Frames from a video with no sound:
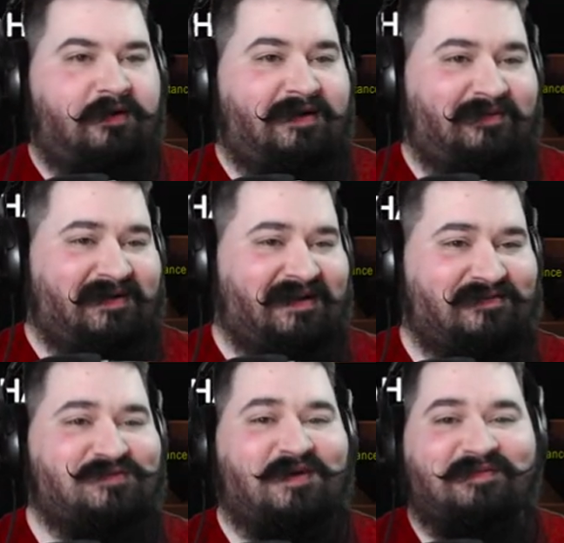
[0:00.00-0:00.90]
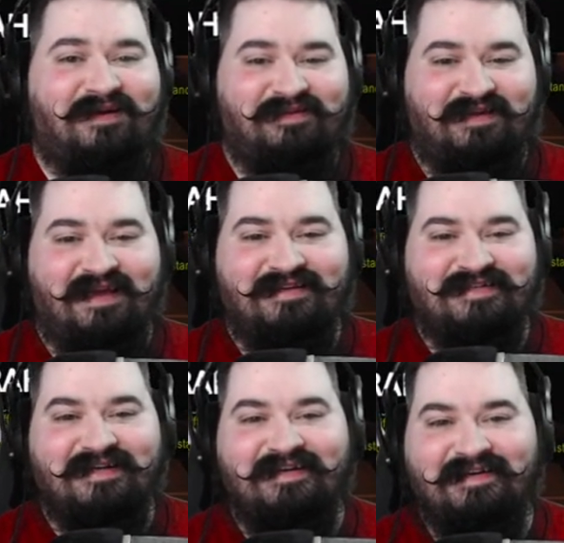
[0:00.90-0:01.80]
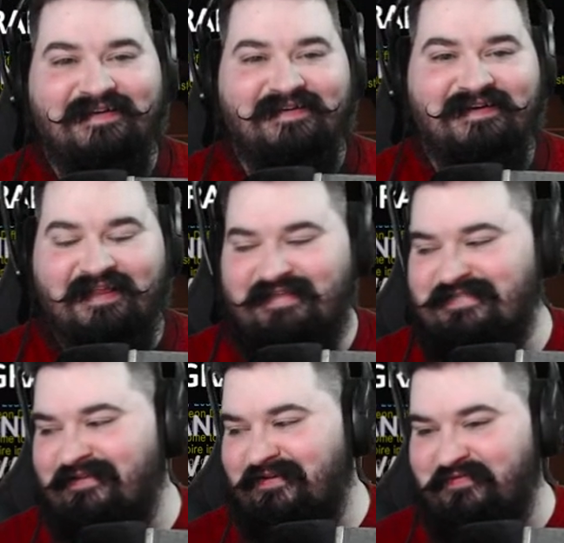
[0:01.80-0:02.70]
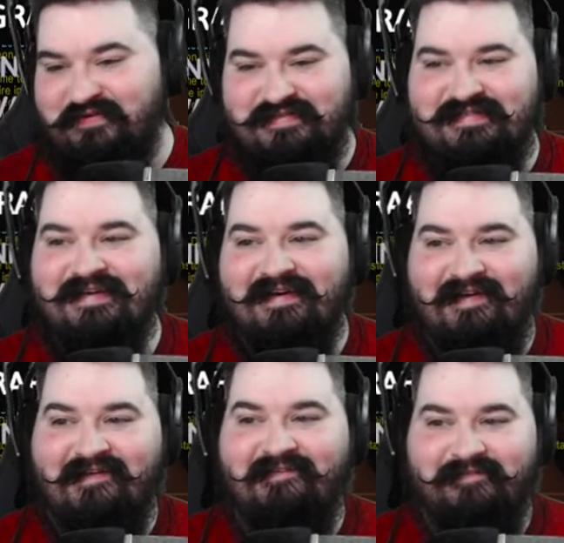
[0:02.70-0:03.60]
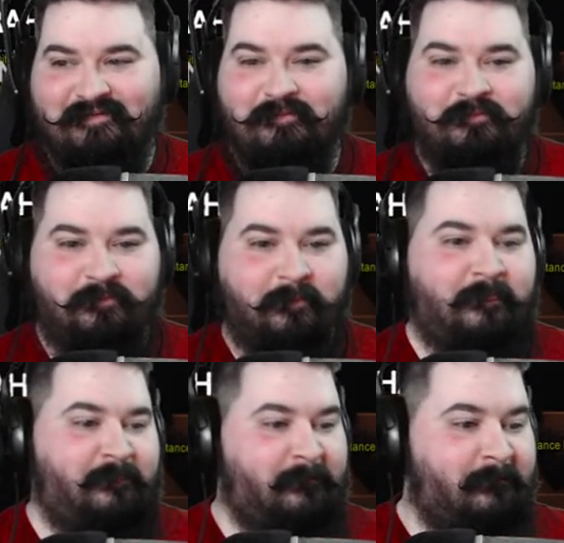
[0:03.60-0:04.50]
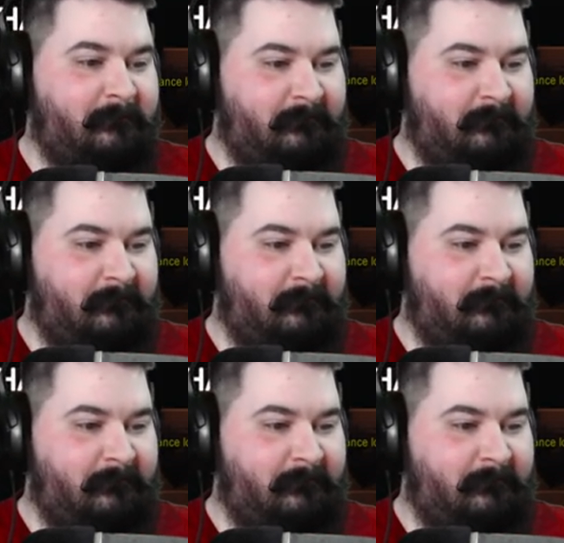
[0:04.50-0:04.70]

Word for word: I might have swapped out DH. Are these a little confused? so